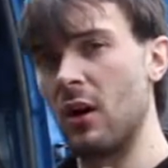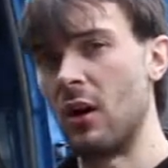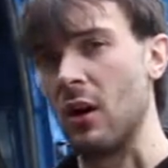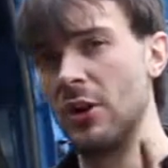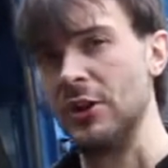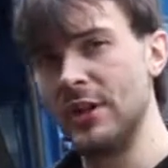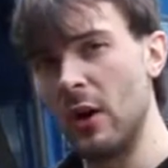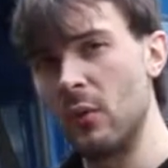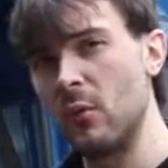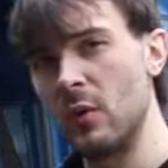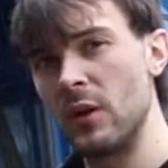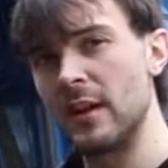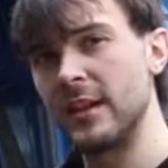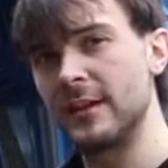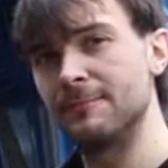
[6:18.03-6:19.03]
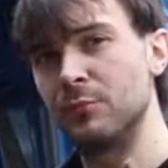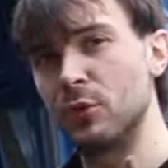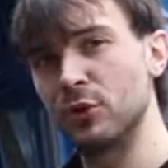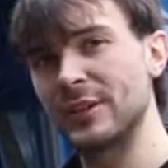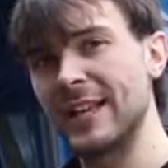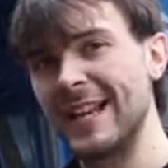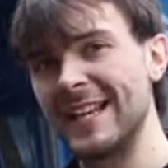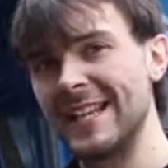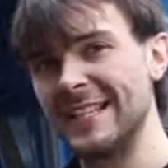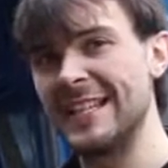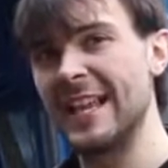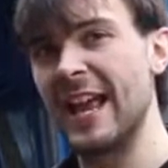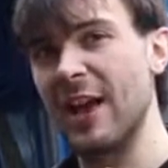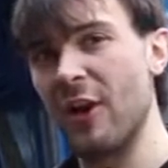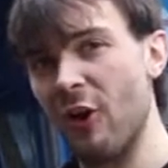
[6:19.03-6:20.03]
I don't want to put that in
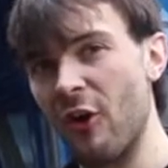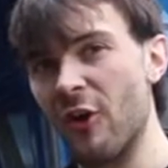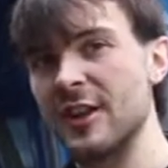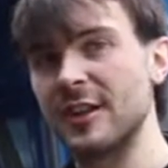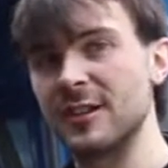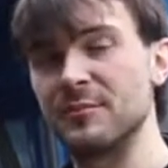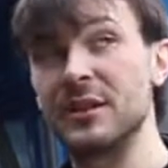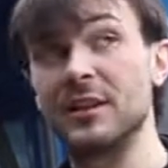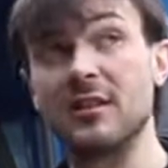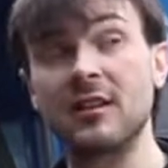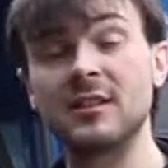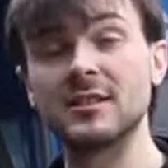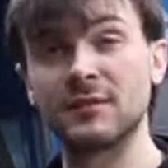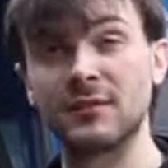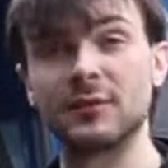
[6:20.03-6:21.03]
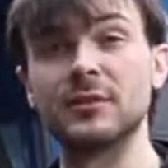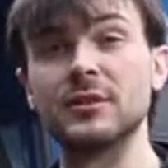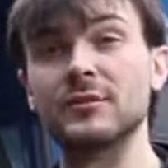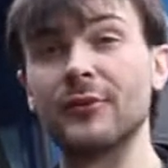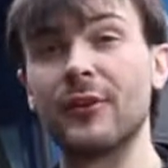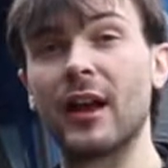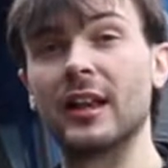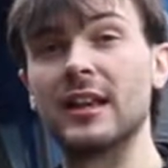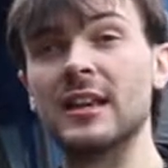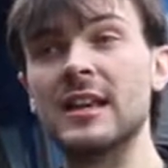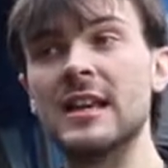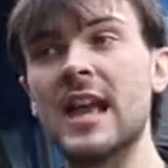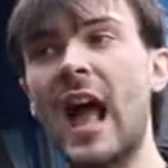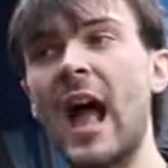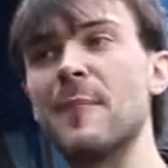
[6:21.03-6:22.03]
yet either, because of the roof rack,
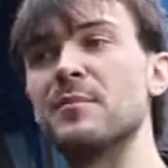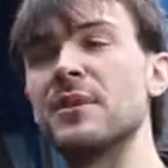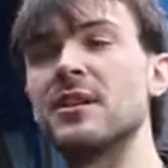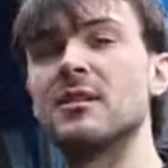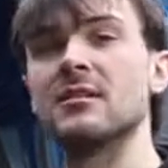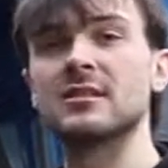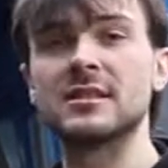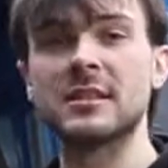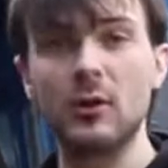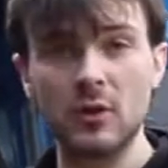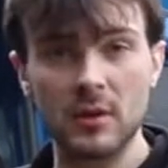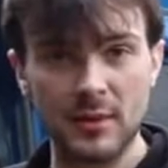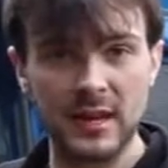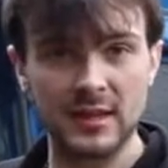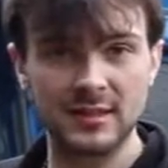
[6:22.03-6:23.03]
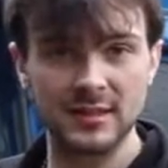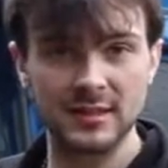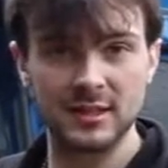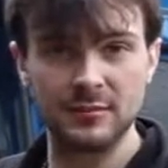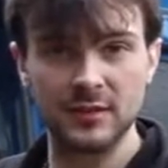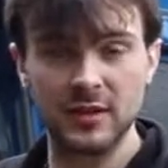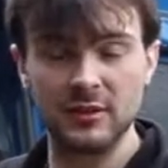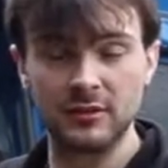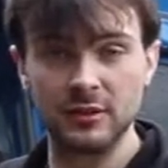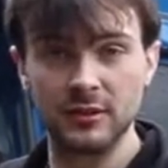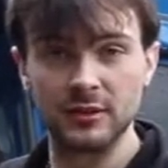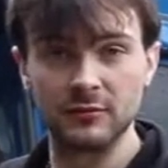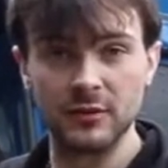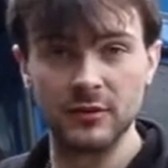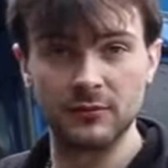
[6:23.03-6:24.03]
and because solar panels are going to be going
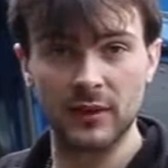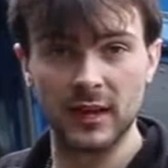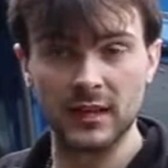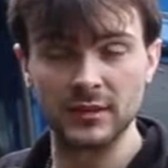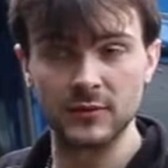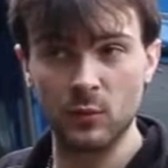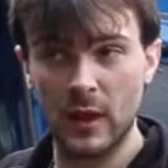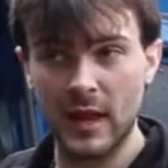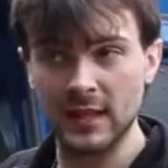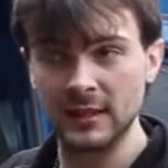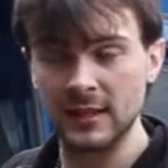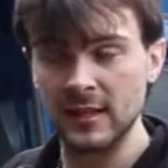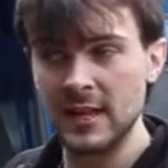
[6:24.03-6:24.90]
on the roof rack as well.